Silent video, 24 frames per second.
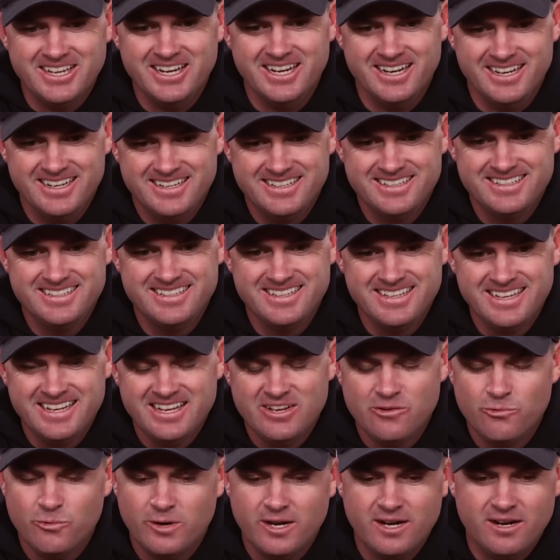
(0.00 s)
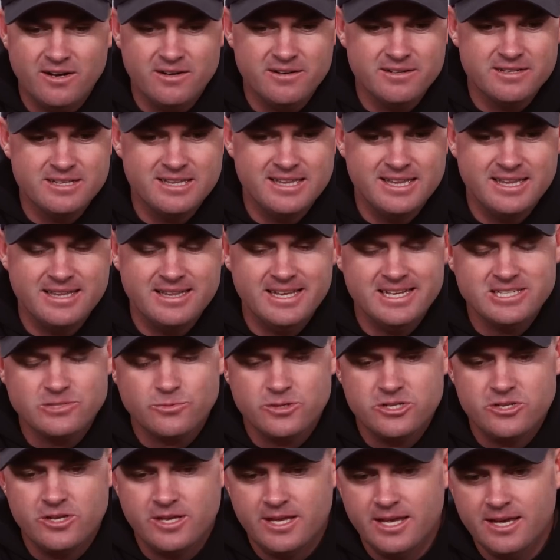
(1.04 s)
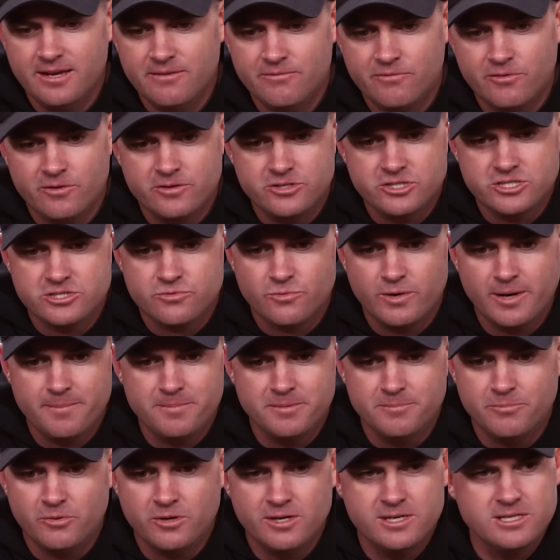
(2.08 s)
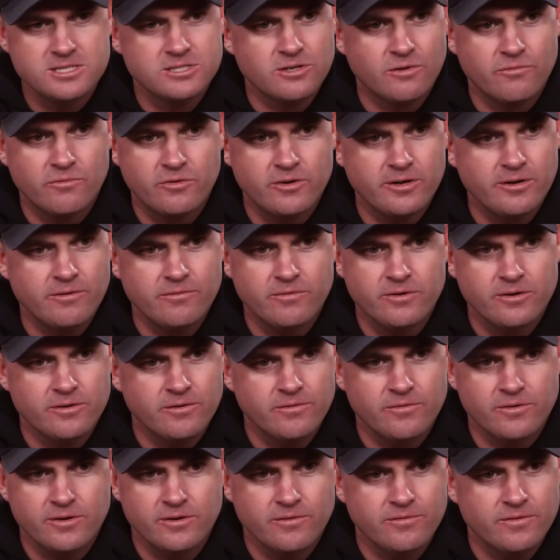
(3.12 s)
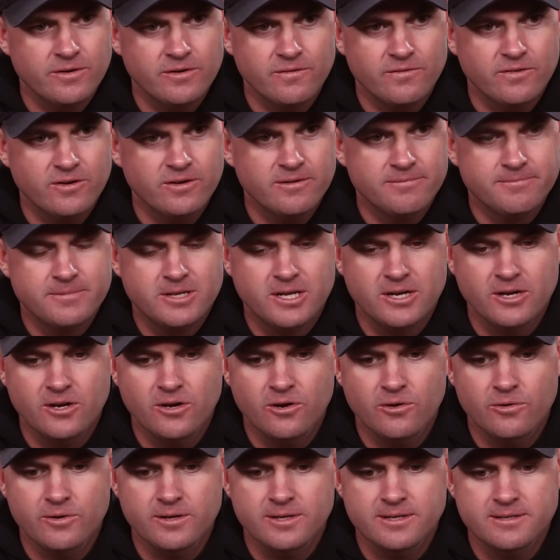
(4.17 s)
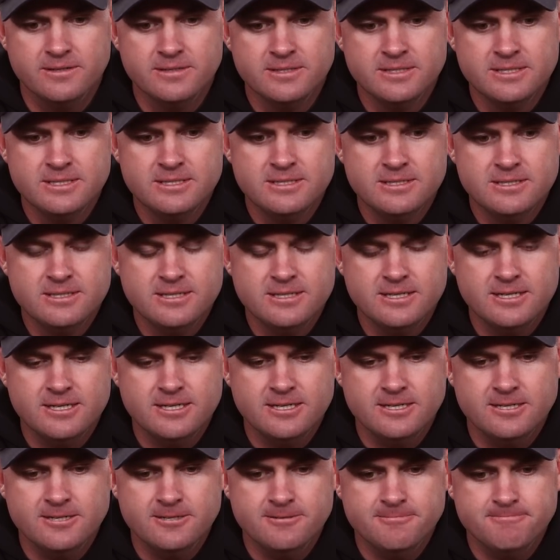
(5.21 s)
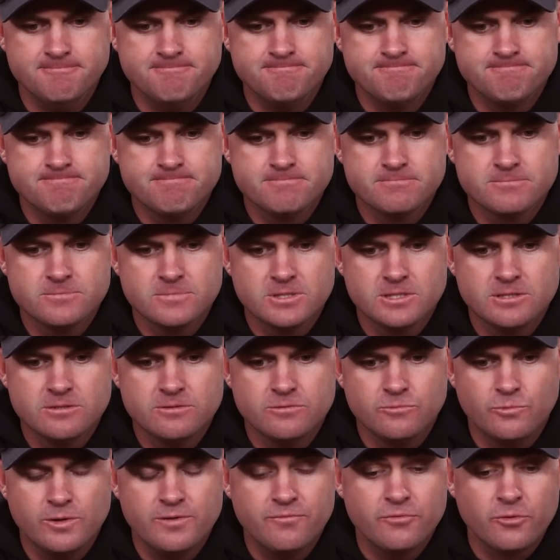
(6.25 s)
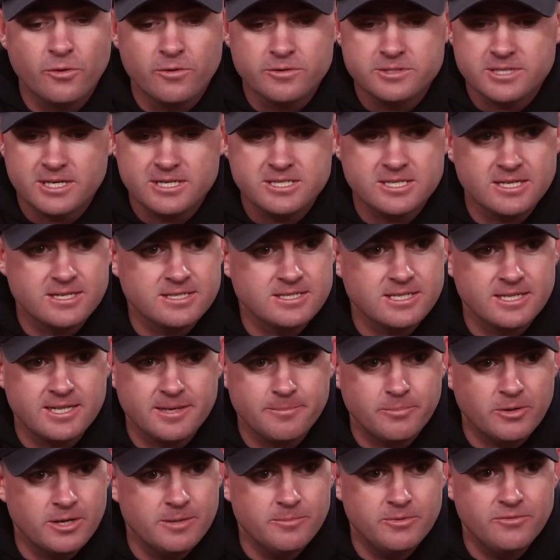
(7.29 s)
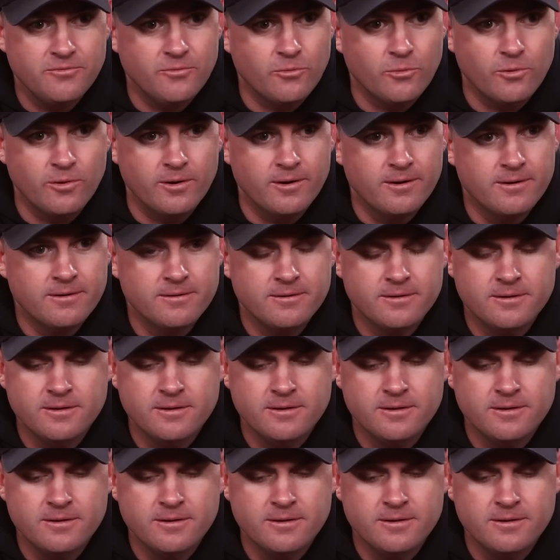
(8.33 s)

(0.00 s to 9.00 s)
Yeah. Well, that's what you get for just repping plays over and over and over and over and over. We've thrown touchdowns on that play before.